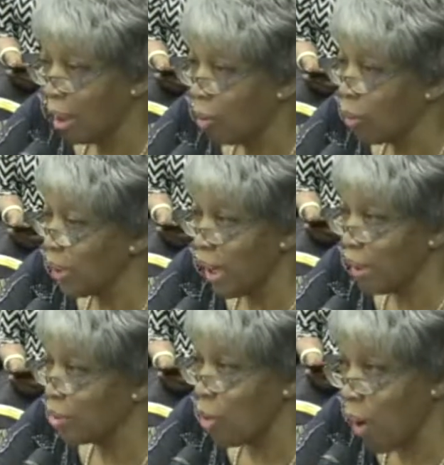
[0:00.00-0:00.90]
We
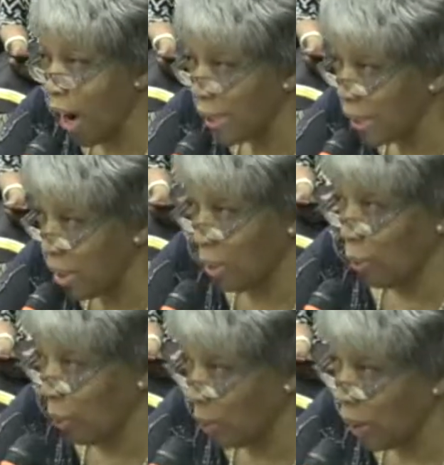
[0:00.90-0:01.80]
had no idea
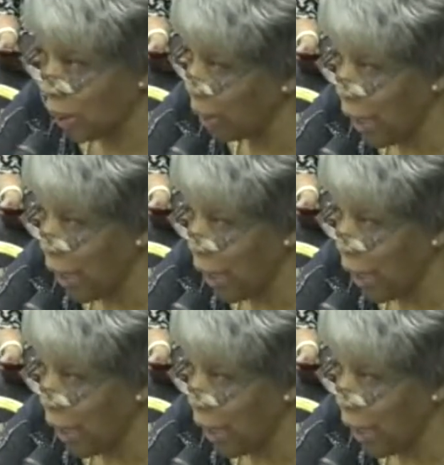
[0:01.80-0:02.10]
in